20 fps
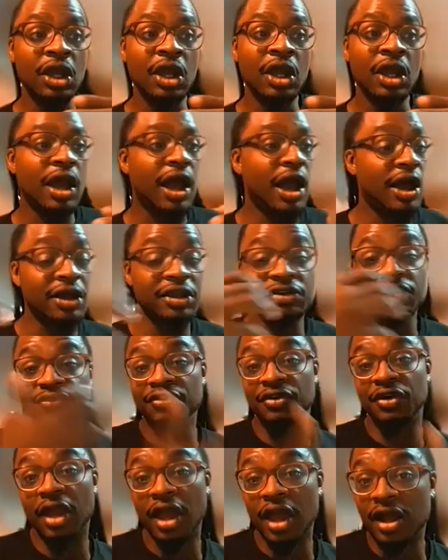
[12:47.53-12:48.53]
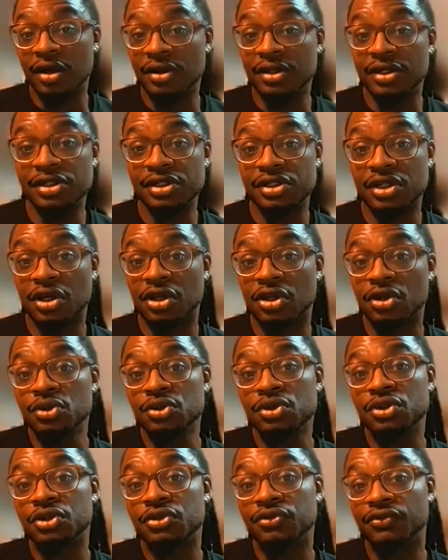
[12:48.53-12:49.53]
how his
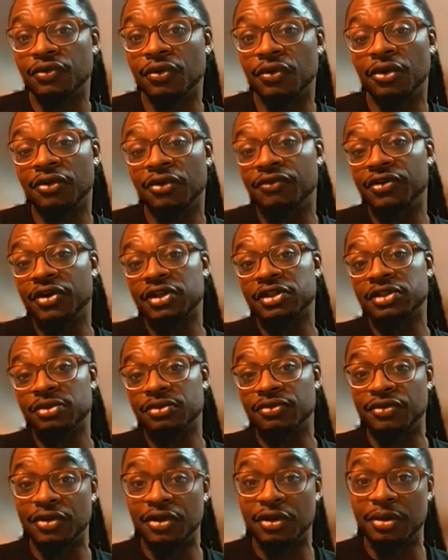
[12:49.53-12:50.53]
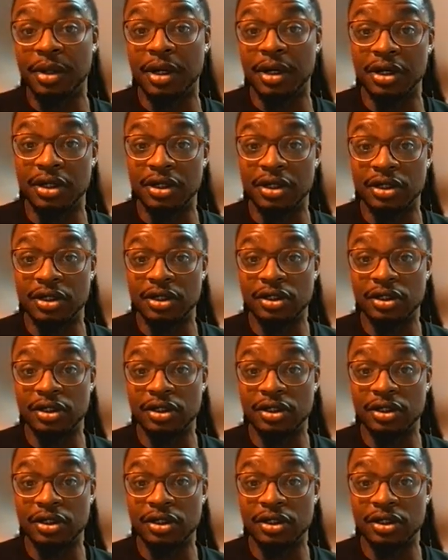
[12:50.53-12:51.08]
accusers or the victims feel about it.